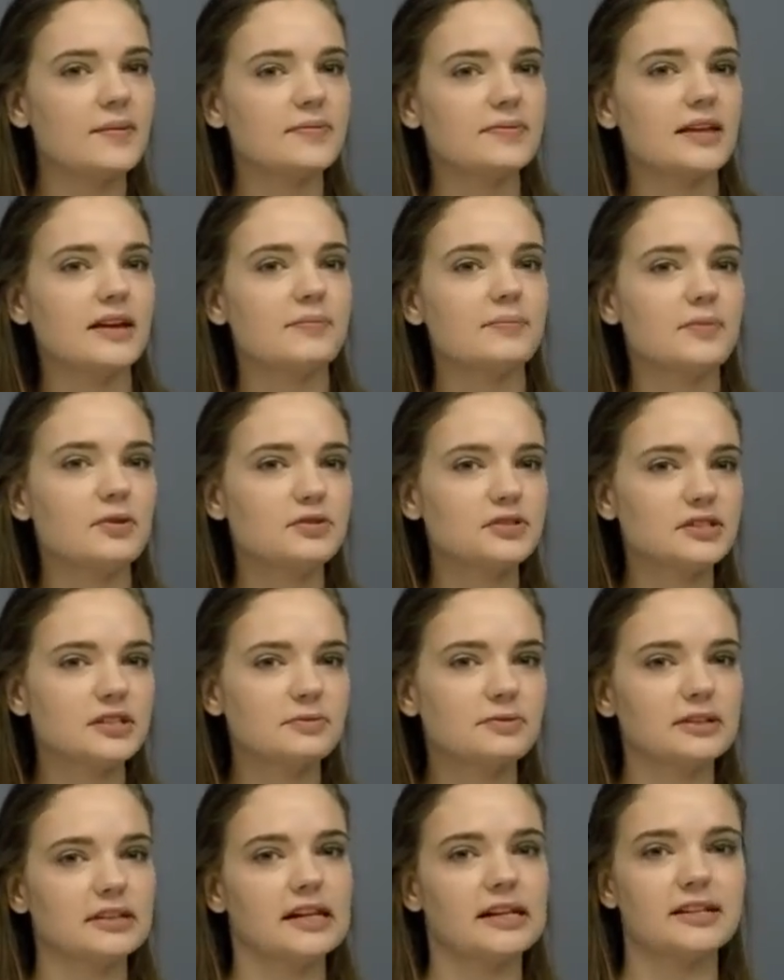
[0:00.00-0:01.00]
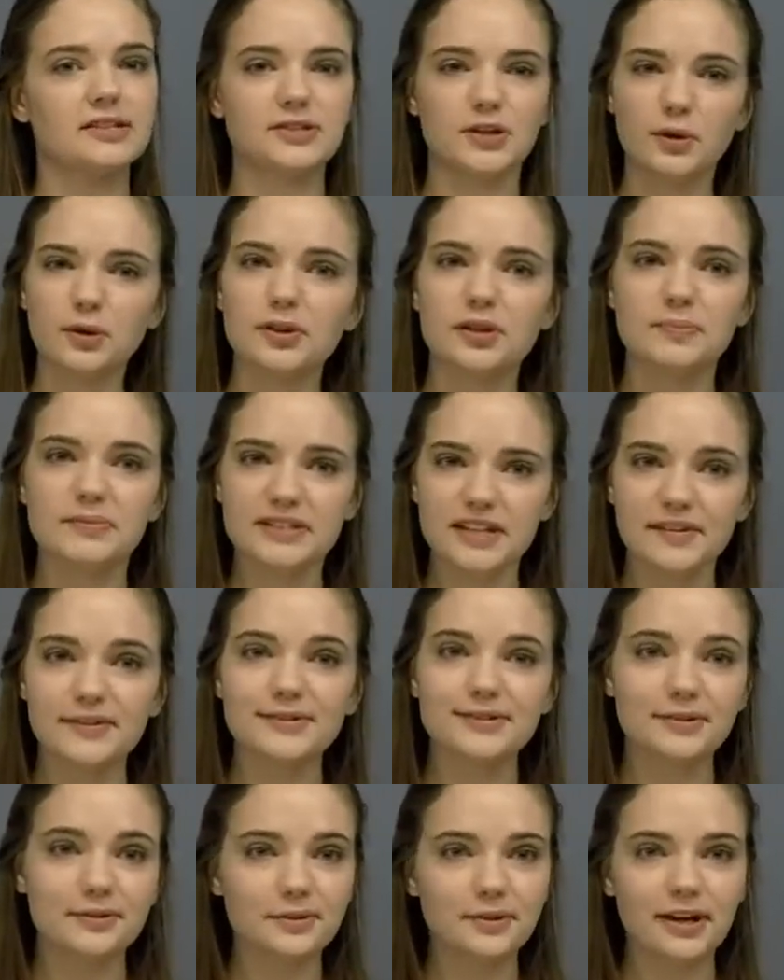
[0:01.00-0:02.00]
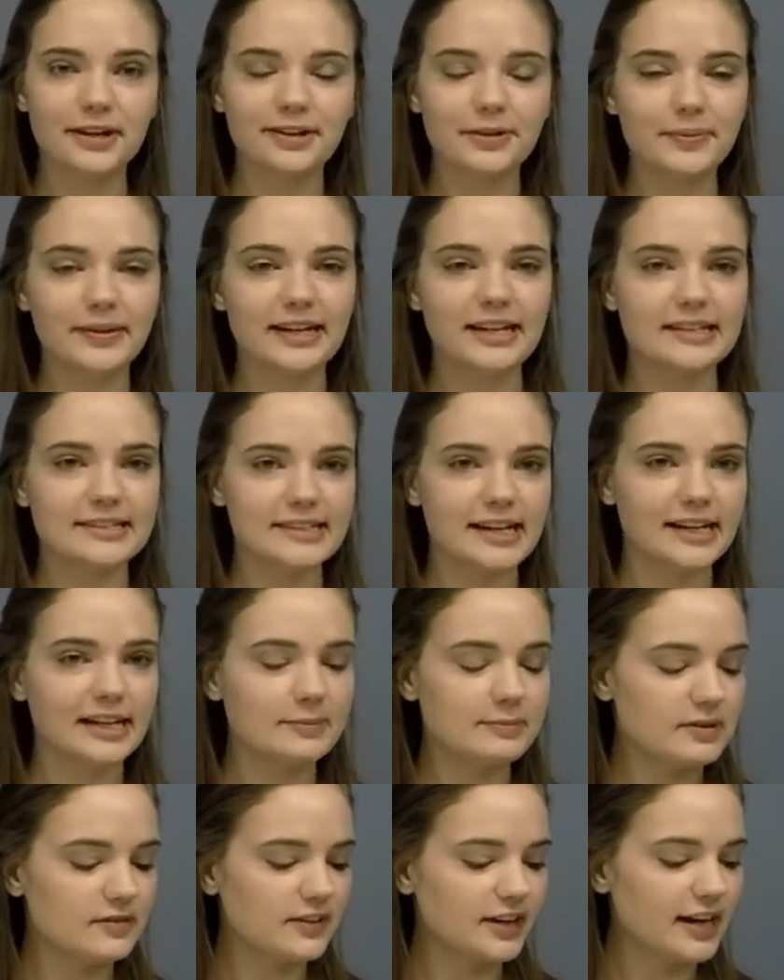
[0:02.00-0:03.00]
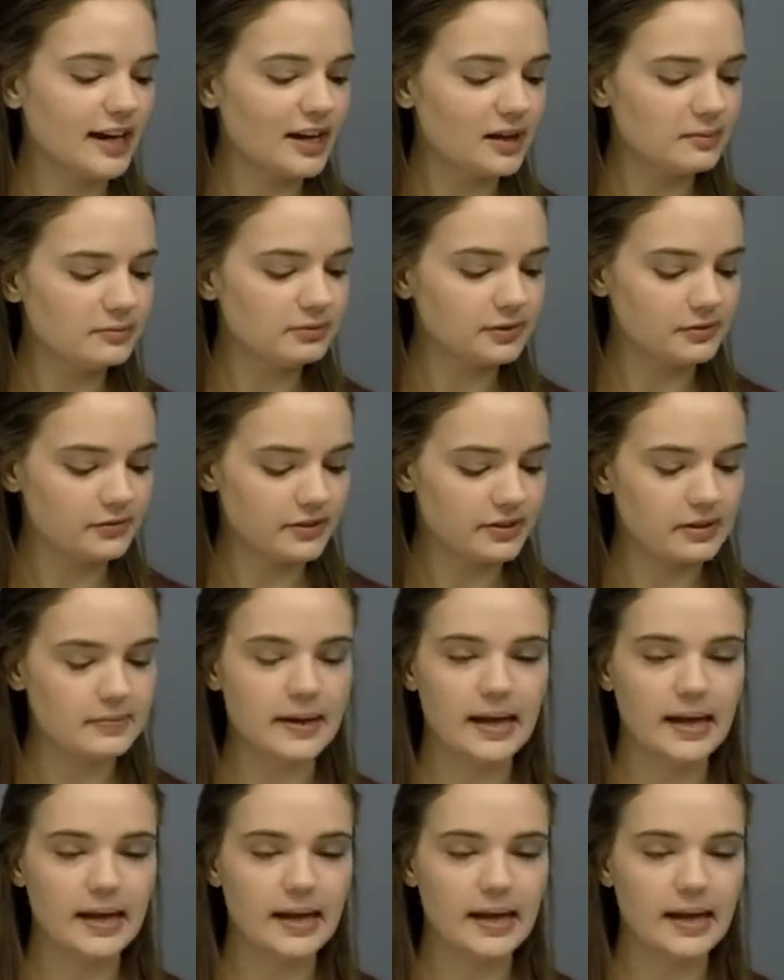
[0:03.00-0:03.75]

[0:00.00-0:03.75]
They mostly would soak themselves in the water because that can be very helpful for them.